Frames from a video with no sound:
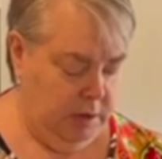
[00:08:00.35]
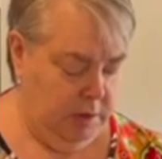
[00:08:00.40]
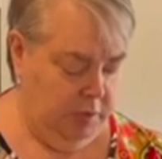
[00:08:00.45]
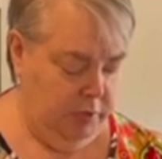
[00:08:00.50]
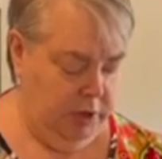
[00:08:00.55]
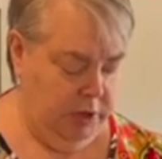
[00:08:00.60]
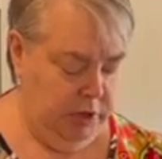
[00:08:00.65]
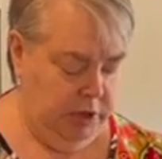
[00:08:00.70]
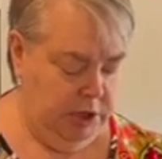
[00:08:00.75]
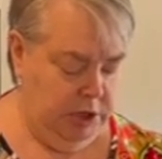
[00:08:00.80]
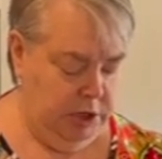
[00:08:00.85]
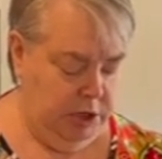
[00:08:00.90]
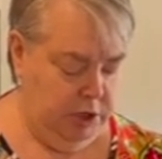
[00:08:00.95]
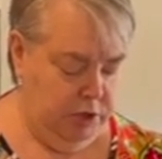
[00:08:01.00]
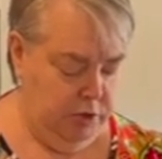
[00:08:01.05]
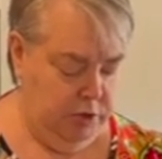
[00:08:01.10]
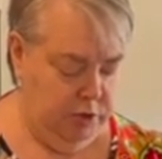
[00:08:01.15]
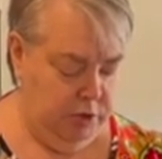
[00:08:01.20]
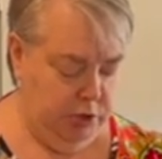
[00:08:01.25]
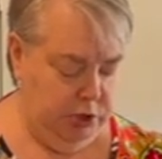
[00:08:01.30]
We're going to
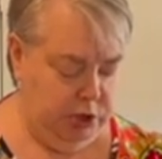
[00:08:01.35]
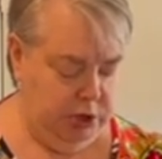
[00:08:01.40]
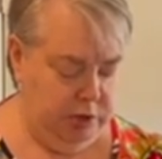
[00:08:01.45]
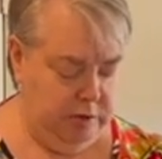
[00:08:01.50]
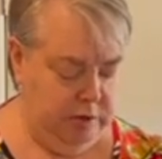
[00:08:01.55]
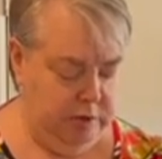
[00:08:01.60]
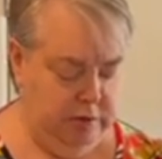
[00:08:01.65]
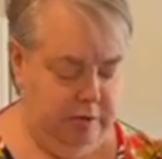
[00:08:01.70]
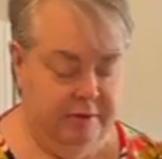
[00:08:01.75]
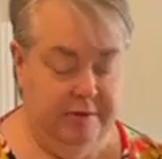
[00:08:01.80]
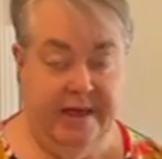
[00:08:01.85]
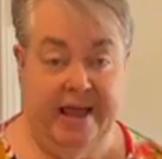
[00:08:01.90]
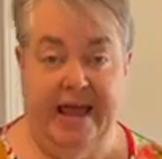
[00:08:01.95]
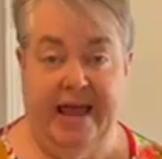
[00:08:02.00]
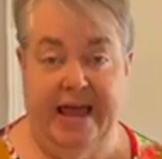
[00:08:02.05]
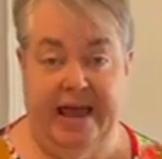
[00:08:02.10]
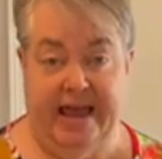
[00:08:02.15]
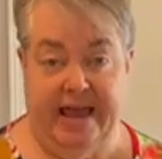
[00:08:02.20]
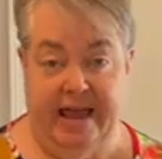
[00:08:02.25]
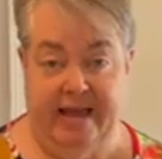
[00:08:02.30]
use a
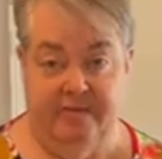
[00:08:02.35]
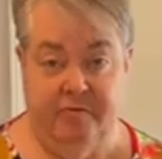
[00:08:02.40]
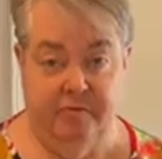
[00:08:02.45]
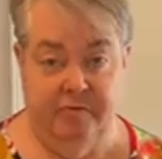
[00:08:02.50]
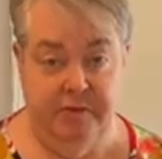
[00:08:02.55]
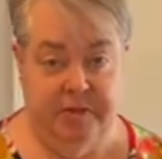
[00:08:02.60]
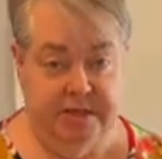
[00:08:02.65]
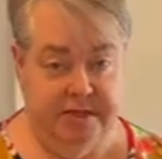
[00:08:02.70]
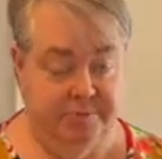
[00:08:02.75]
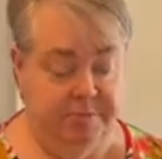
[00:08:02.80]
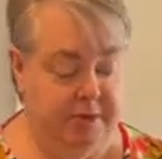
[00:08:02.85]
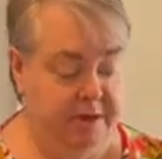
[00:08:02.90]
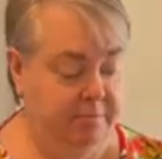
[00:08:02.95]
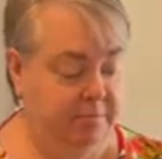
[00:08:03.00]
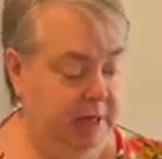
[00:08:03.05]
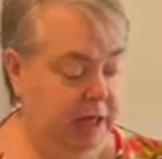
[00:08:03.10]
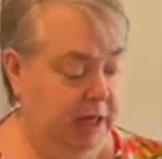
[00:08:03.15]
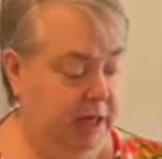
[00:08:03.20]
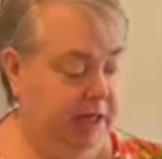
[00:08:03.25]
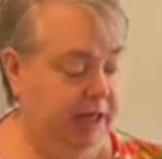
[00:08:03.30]
half of this big
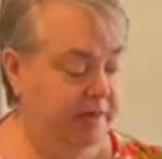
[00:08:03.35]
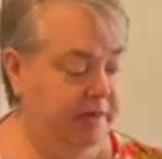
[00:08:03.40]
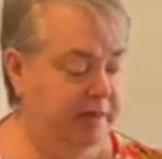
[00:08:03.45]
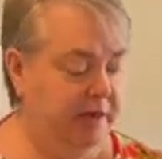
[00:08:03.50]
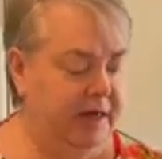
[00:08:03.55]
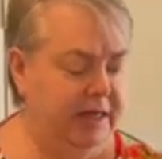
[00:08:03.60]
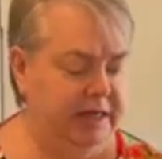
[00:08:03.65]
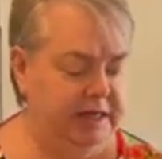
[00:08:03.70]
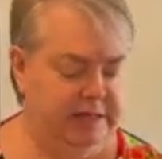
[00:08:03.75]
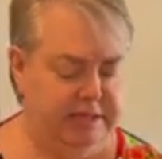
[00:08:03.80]
block. I thought I had a